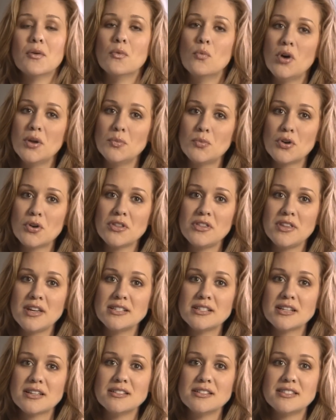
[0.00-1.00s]
One more thing
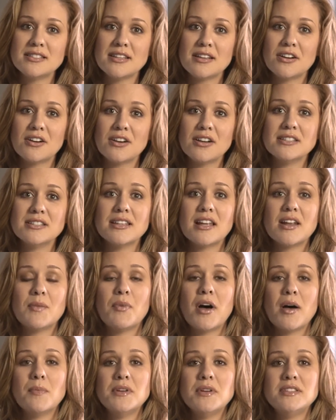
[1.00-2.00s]
to consider is that a
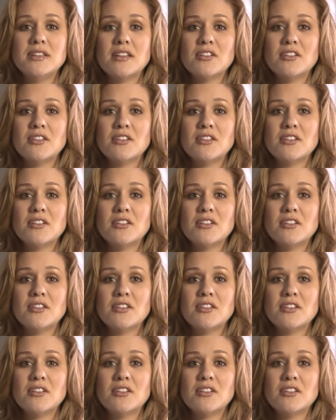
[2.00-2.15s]
puppy's